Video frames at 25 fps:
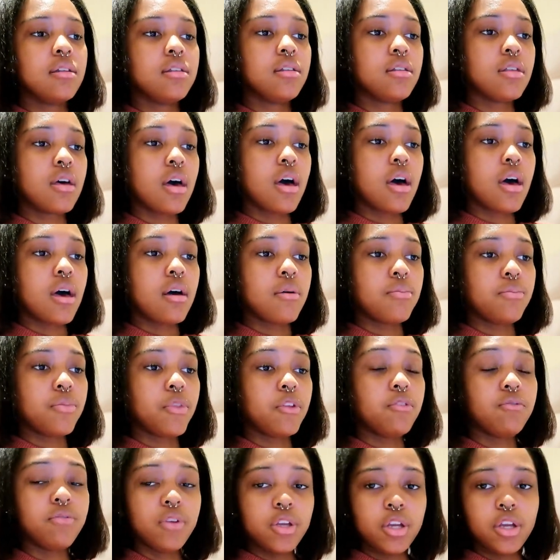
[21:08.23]
the
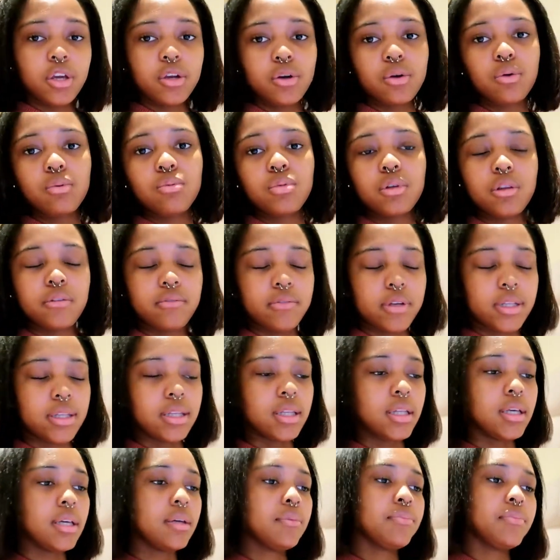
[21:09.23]
video with
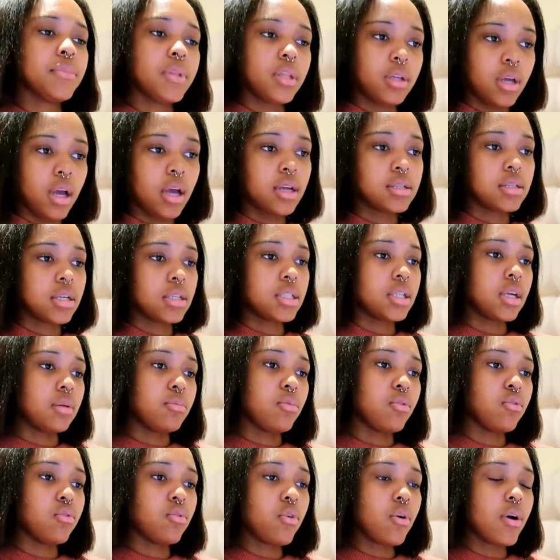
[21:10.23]
Vidly, as I said
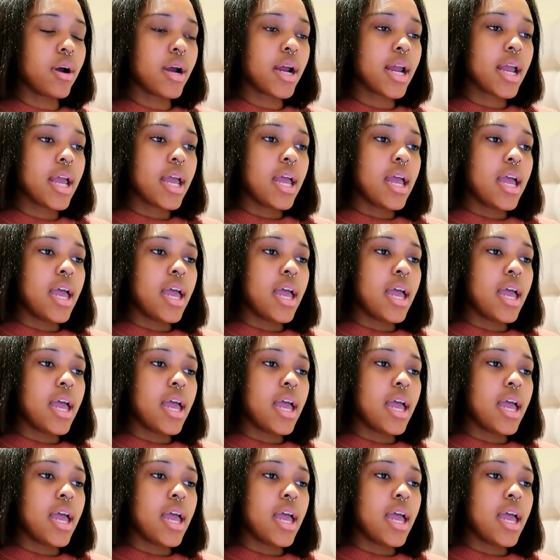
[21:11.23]
before,